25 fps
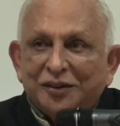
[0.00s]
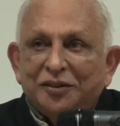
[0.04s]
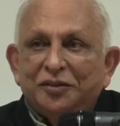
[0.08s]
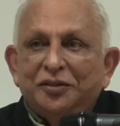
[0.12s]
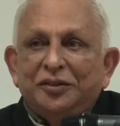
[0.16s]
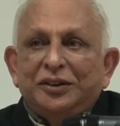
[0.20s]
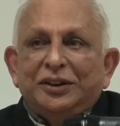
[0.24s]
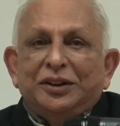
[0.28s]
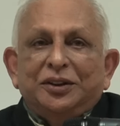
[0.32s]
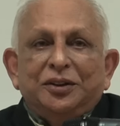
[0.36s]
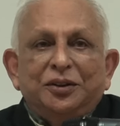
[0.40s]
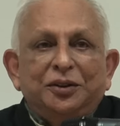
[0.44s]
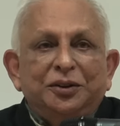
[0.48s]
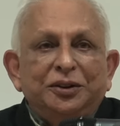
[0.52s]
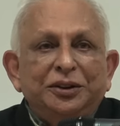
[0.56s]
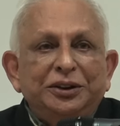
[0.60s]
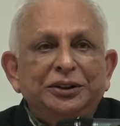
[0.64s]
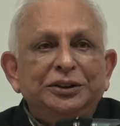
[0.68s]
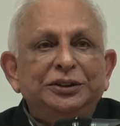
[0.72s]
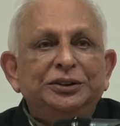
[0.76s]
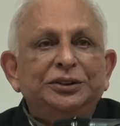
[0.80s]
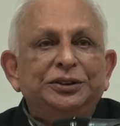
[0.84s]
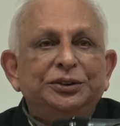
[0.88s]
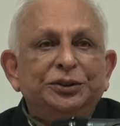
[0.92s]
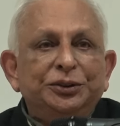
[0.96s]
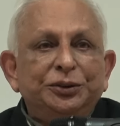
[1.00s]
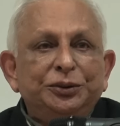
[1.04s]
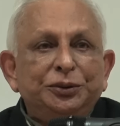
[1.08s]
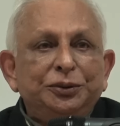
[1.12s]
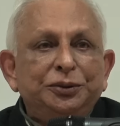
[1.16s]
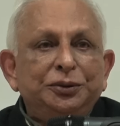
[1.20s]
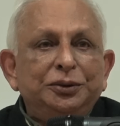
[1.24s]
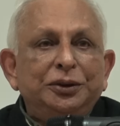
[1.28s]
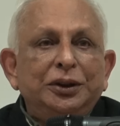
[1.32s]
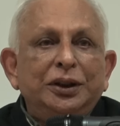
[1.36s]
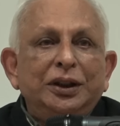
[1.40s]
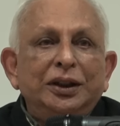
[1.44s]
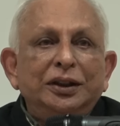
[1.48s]
we go
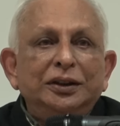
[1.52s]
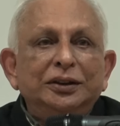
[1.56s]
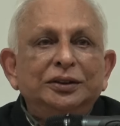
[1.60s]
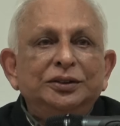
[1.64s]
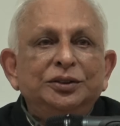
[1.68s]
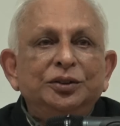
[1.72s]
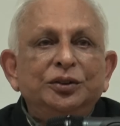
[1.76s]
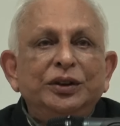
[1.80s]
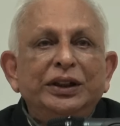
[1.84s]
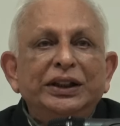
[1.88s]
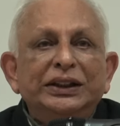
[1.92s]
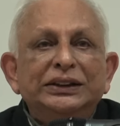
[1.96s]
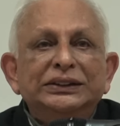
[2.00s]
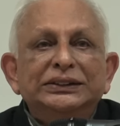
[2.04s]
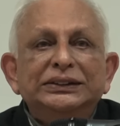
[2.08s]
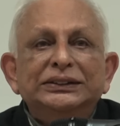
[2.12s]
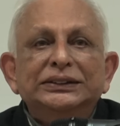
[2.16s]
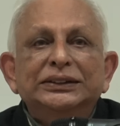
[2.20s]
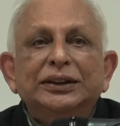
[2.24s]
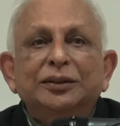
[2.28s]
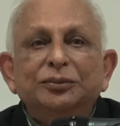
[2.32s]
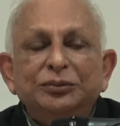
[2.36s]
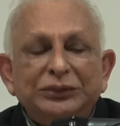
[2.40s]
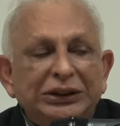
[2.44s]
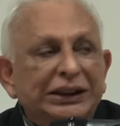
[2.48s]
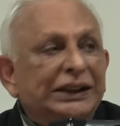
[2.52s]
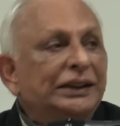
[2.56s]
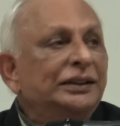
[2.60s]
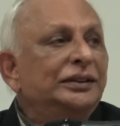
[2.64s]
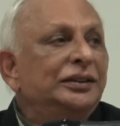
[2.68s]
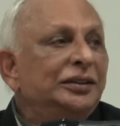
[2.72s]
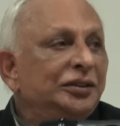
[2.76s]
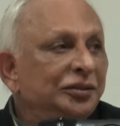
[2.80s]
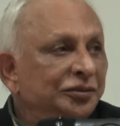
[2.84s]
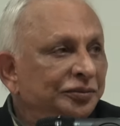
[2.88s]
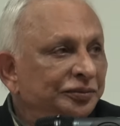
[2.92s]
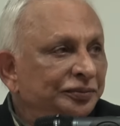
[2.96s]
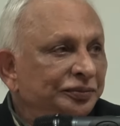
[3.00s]
into today's
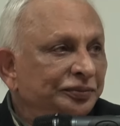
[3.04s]
subject.